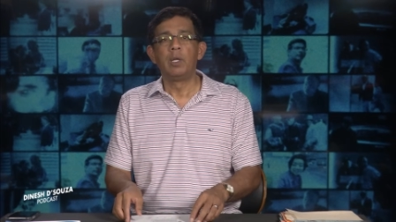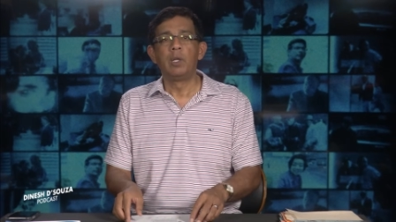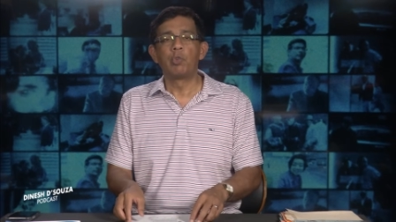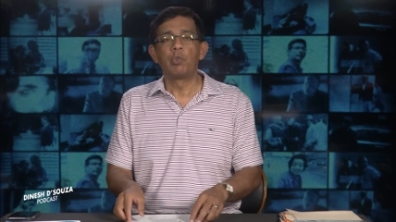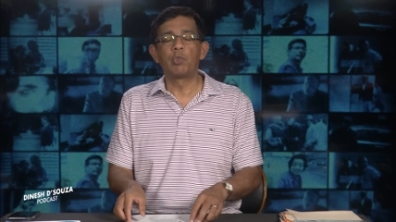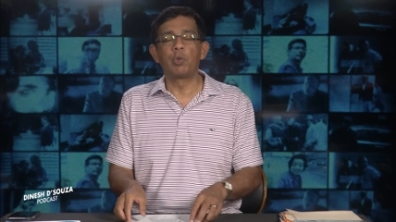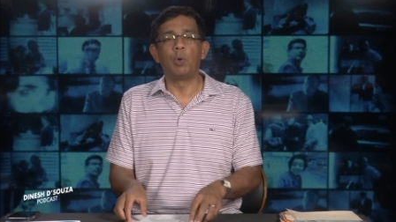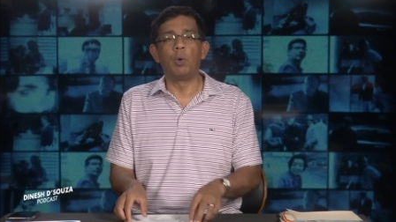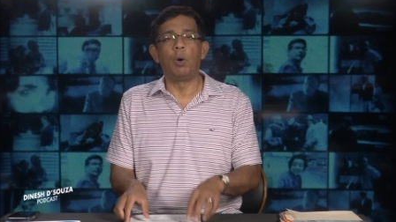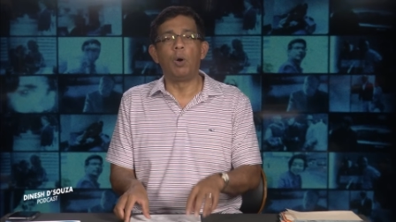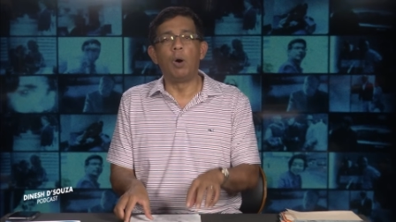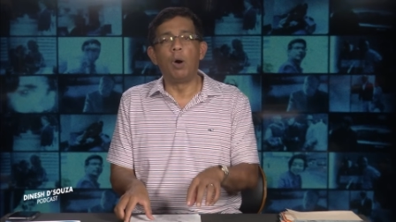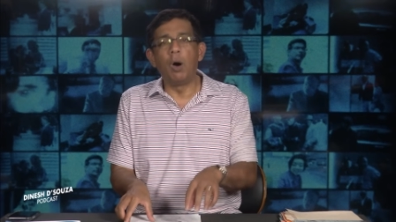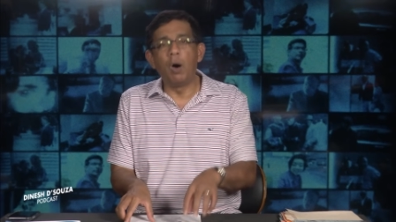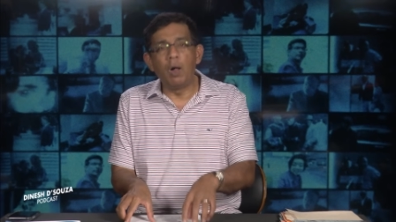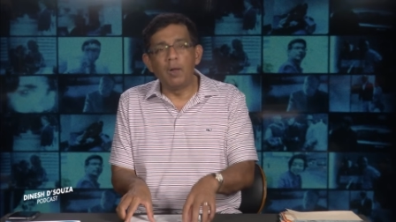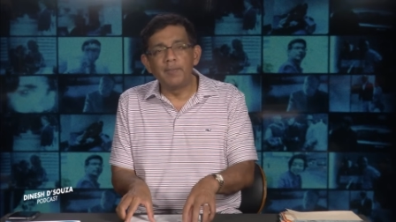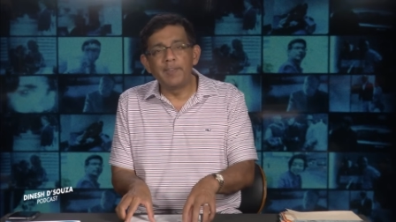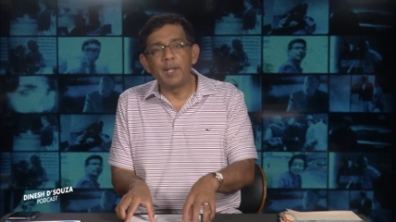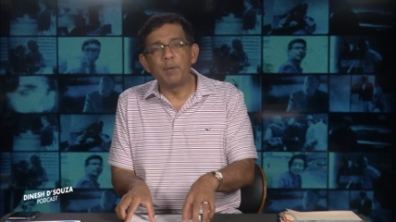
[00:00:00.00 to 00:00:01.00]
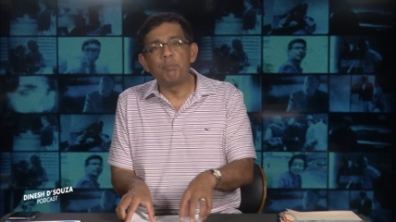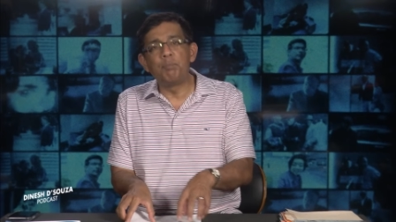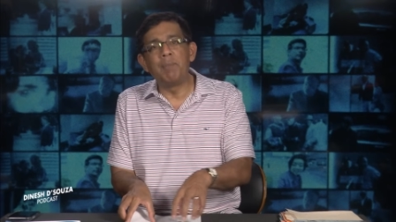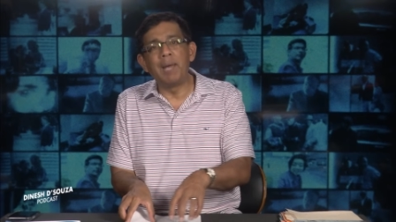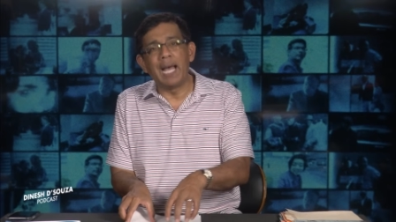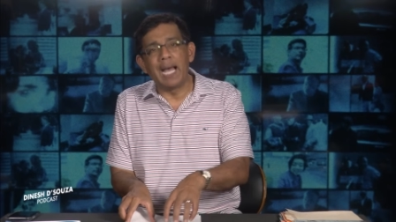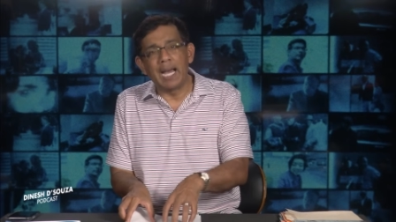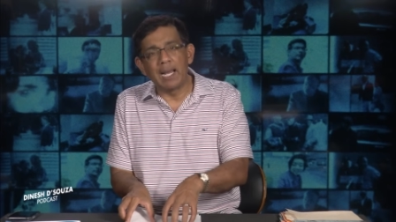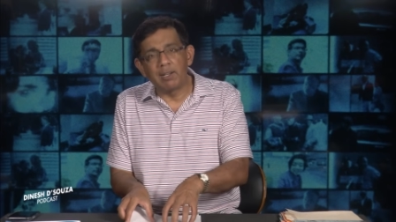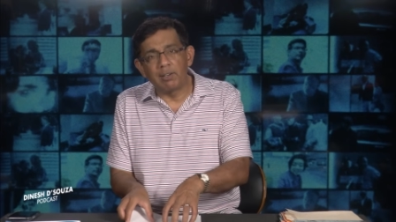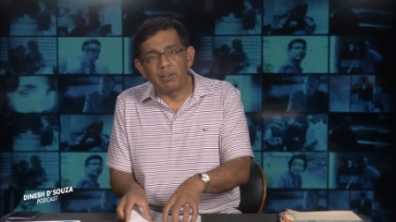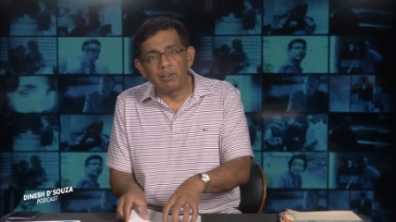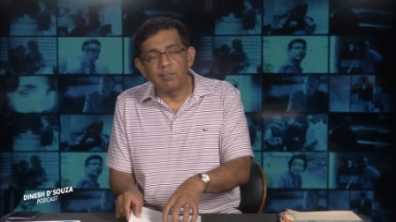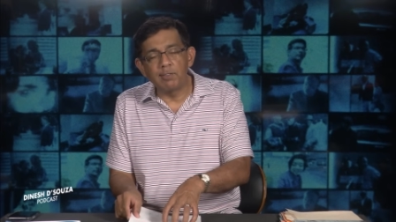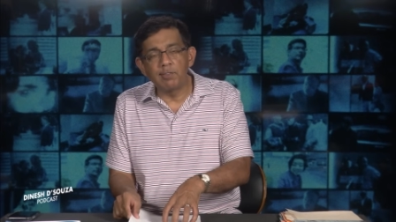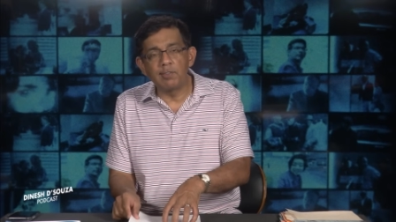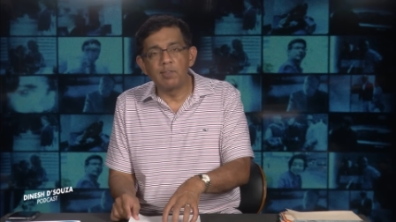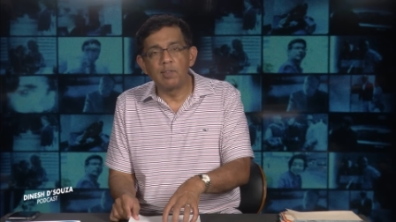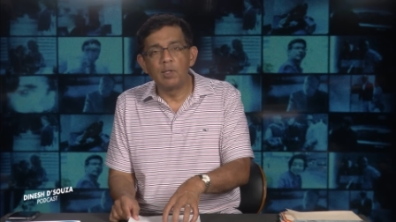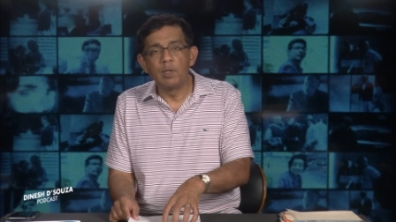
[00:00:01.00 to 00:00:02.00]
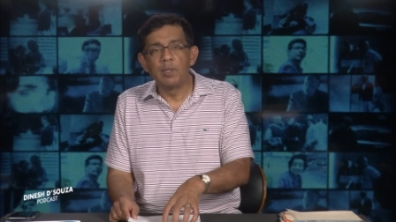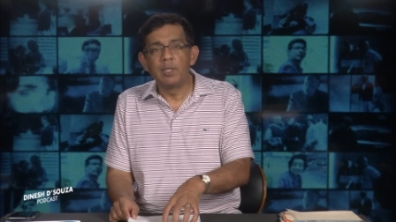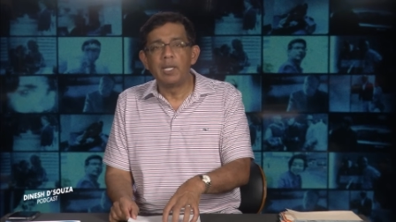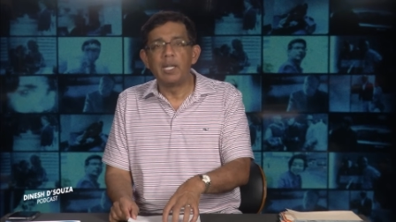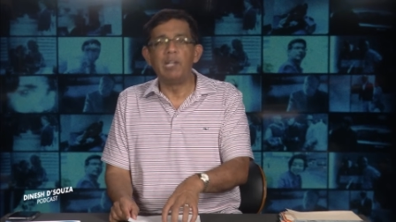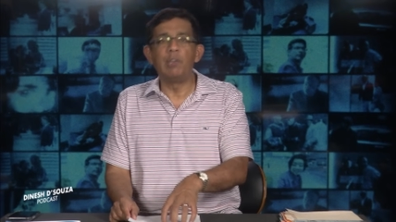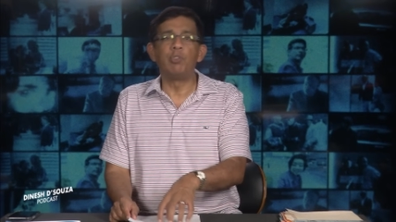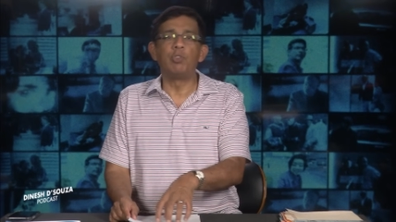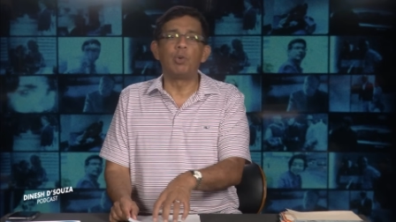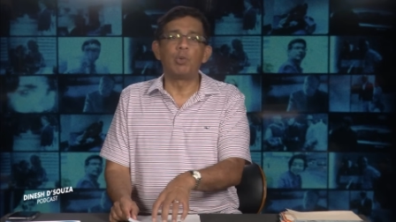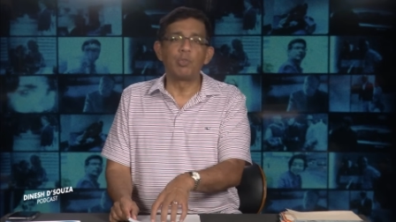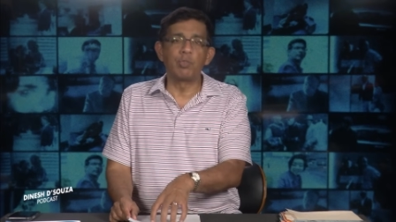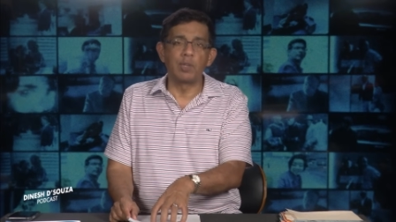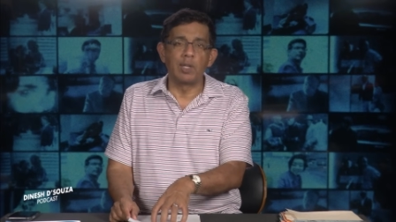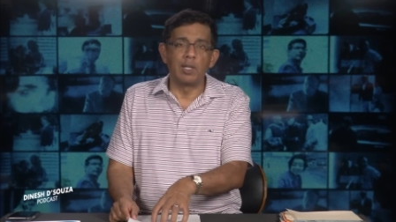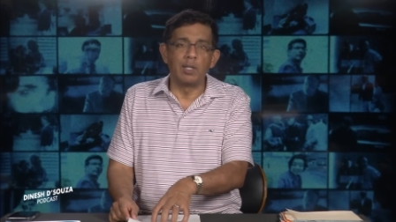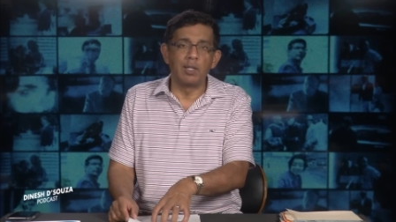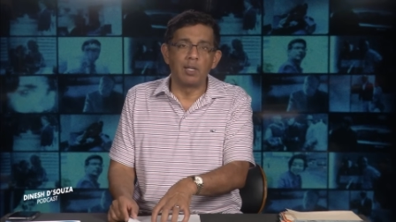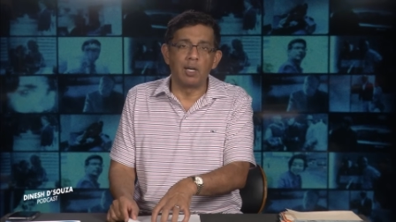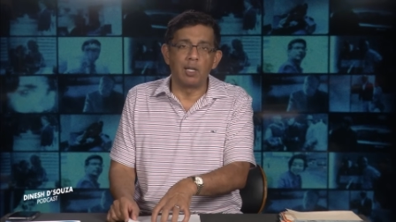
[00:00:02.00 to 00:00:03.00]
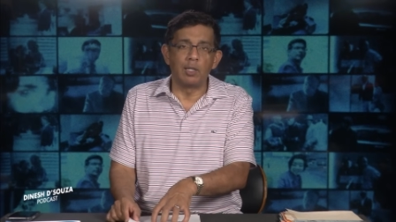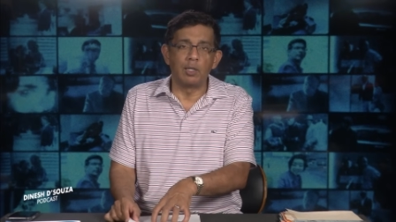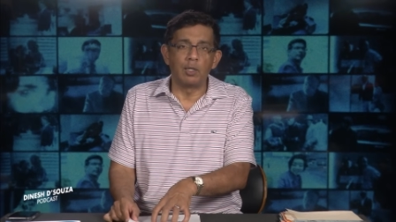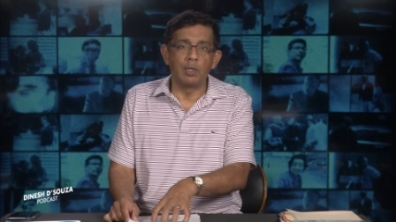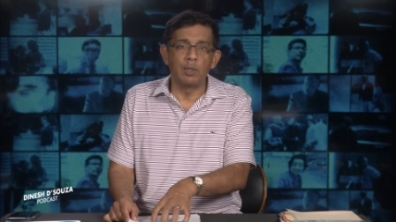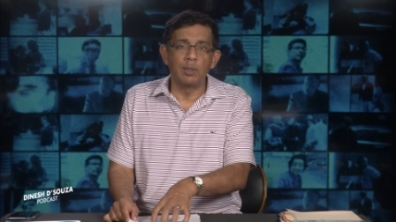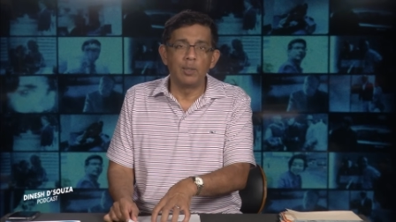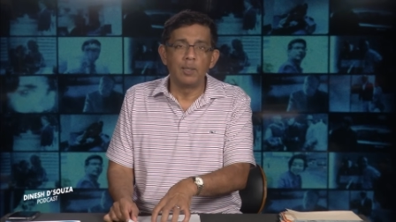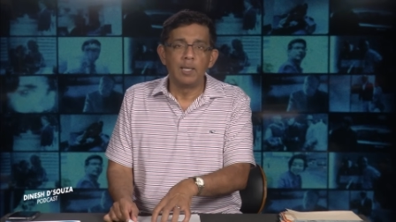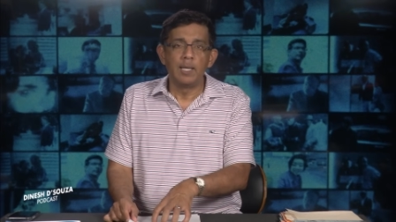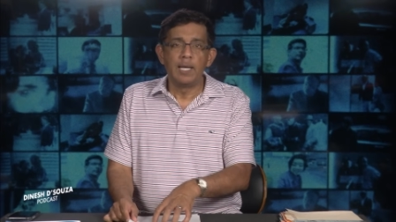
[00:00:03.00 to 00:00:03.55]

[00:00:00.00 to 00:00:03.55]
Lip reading: So all that matters is your skin color.